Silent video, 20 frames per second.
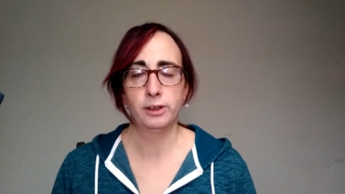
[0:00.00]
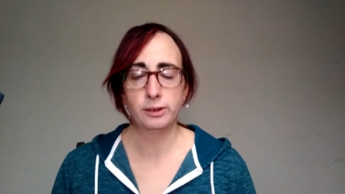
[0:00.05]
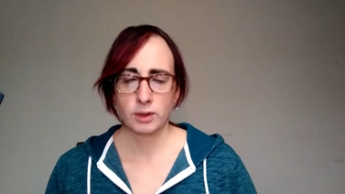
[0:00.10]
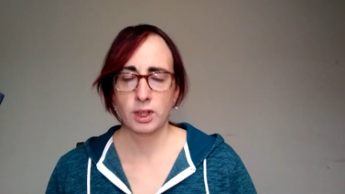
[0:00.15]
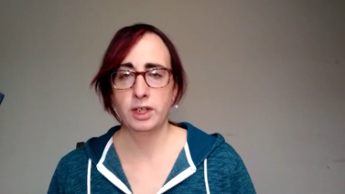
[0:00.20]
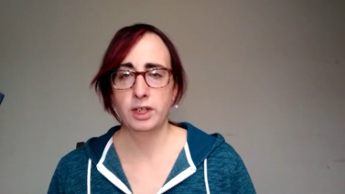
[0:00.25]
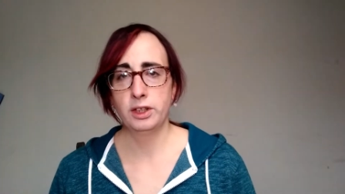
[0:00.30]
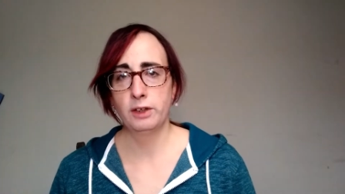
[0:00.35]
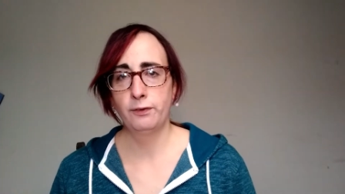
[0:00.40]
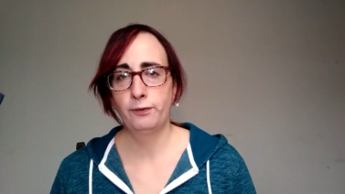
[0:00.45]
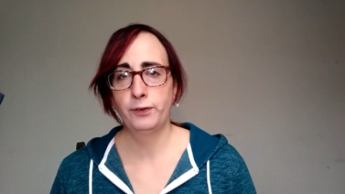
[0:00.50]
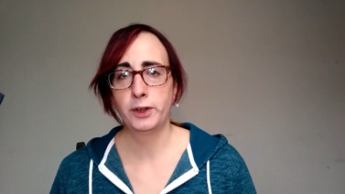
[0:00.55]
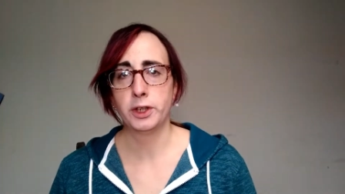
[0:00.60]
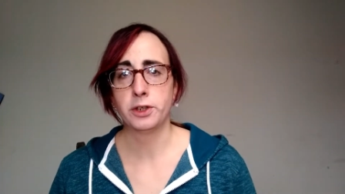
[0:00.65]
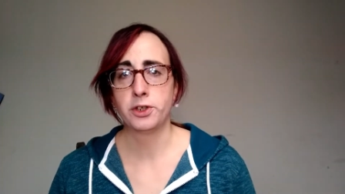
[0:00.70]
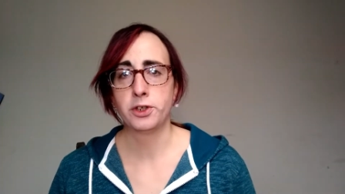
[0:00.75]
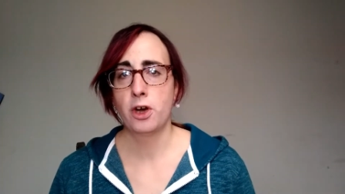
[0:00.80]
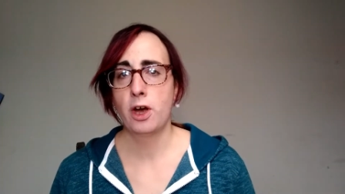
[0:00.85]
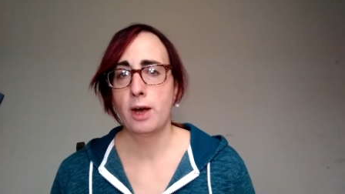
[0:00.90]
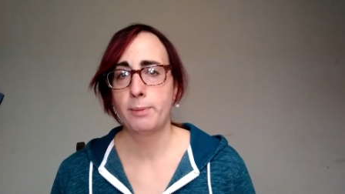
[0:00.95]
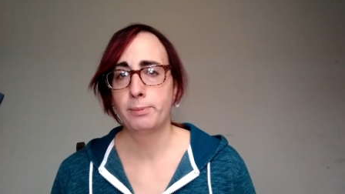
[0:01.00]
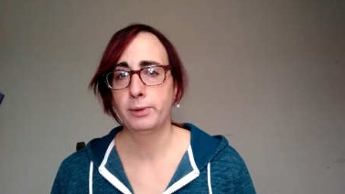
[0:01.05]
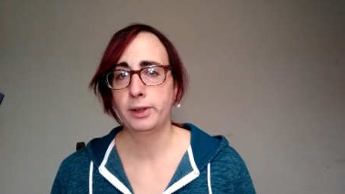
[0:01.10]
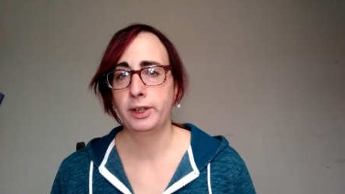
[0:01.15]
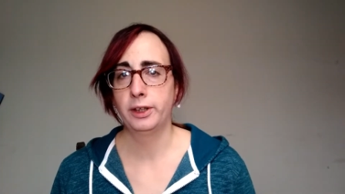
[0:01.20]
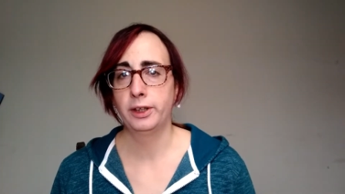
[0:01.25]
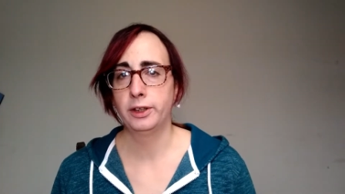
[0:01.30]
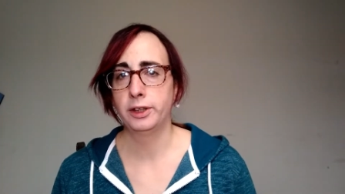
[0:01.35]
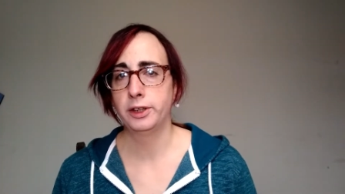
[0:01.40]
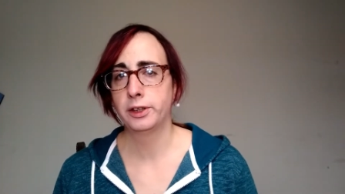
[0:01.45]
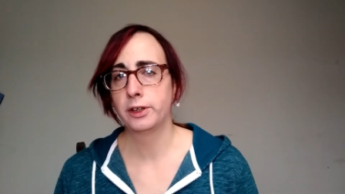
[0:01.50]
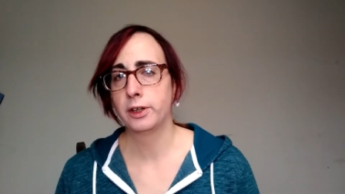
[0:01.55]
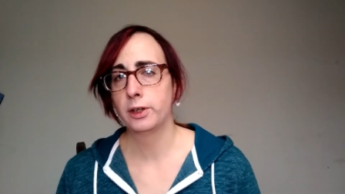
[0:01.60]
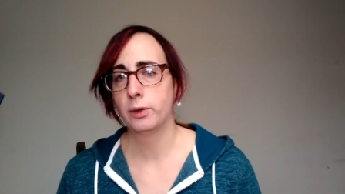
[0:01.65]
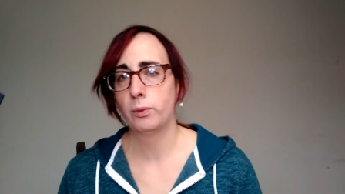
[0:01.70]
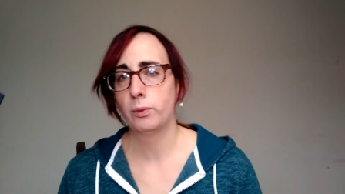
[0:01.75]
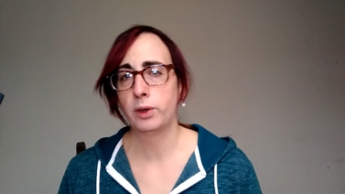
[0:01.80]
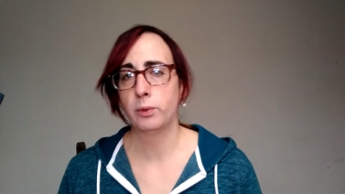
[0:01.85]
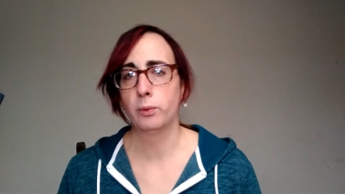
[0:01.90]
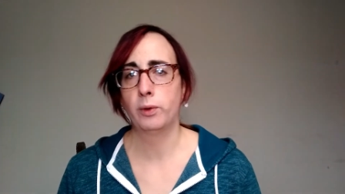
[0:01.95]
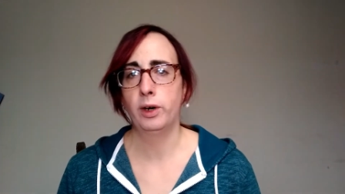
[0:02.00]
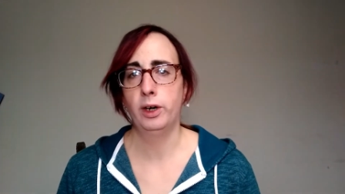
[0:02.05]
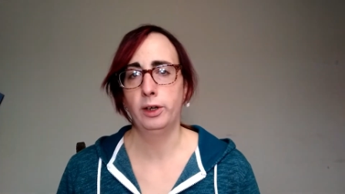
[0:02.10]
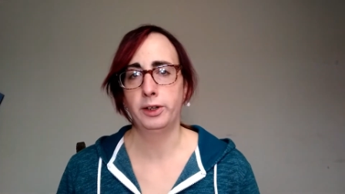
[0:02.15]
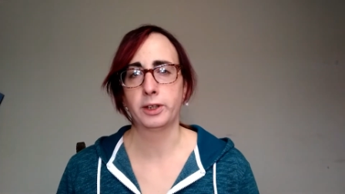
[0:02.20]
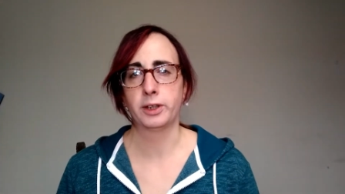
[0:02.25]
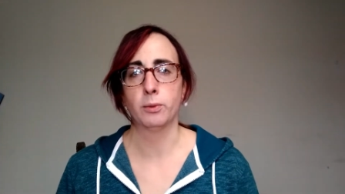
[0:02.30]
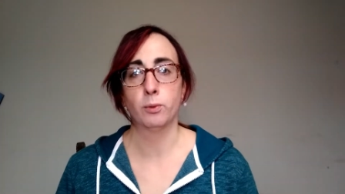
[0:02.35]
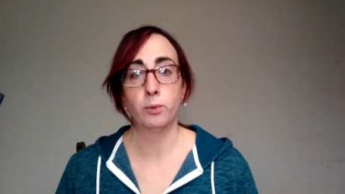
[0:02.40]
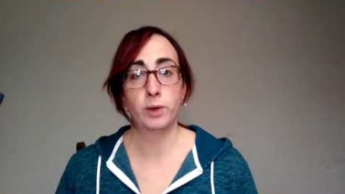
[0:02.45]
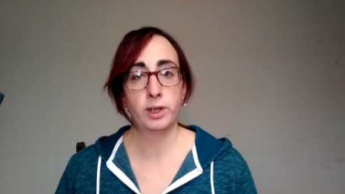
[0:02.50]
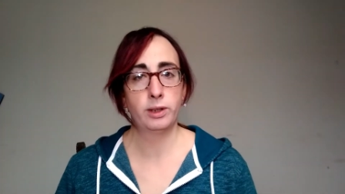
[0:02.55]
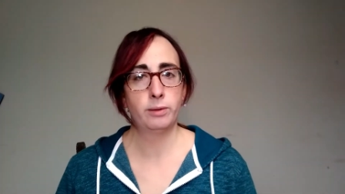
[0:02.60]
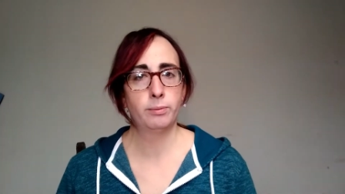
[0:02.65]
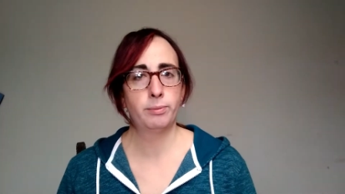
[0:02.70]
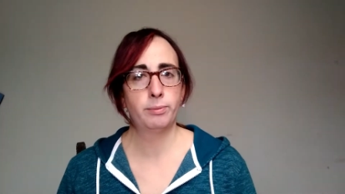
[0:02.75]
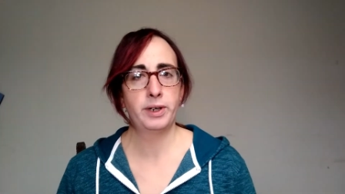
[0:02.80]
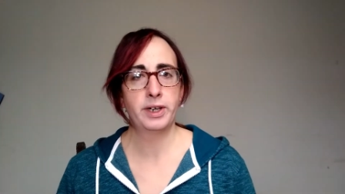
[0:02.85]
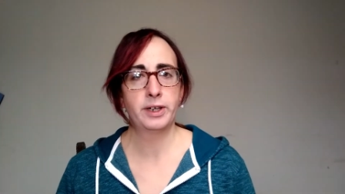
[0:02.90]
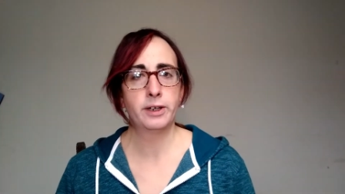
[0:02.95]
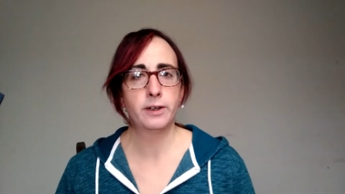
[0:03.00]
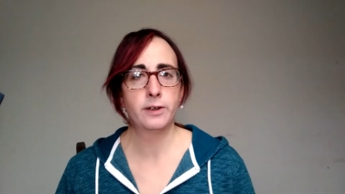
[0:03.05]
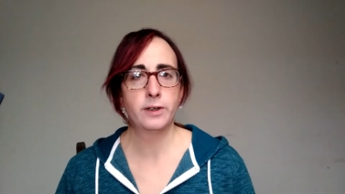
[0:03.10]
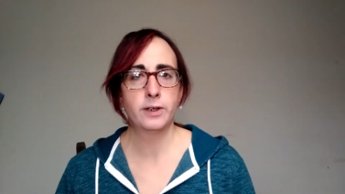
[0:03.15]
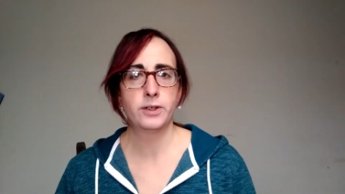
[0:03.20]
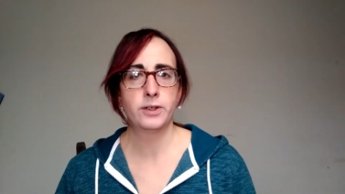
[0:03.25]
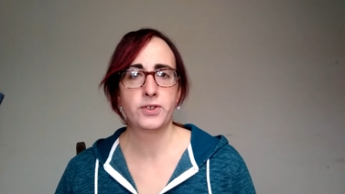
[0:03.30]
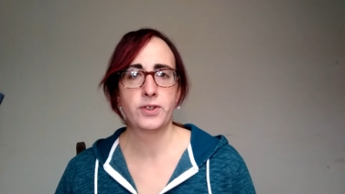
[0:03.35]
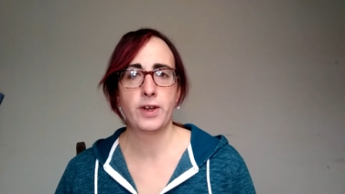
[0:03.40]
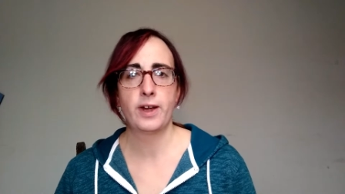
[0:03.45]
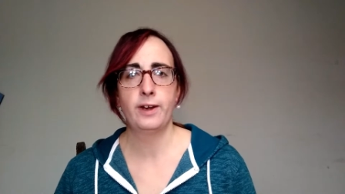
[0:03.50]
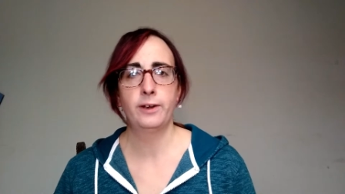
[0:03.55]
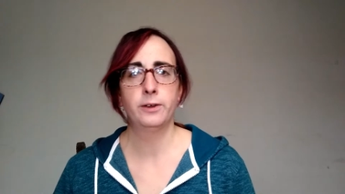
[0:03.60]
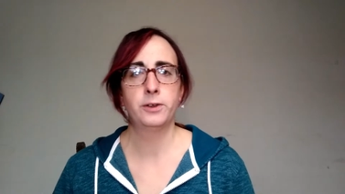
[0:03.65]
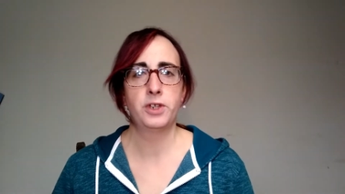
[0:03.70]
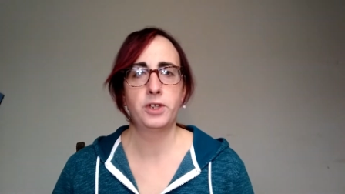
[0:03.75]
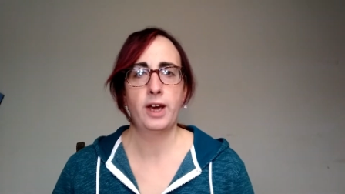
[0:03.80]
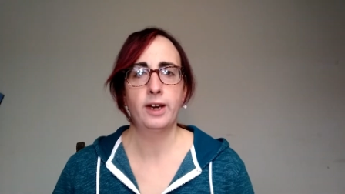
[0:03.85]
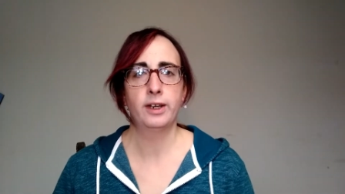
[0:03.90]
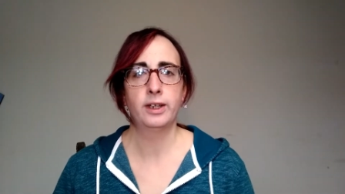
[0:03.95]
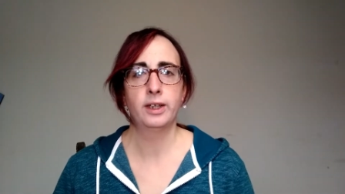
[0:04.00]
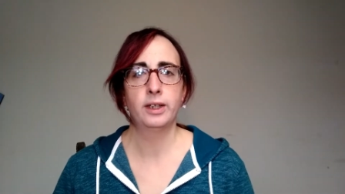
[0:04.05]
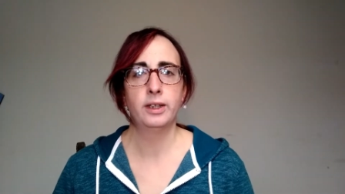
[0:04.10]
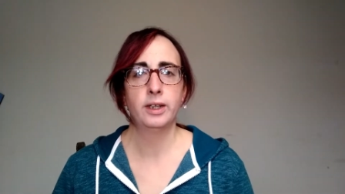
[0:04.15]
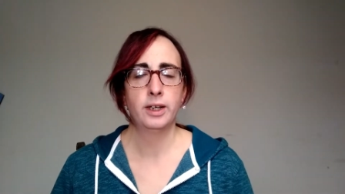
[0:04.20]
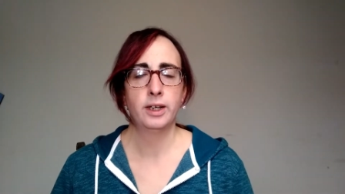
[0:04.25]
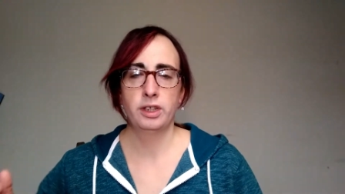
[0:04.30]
And then for your top layer, you're going to want to wear like a windbreaker style jacket.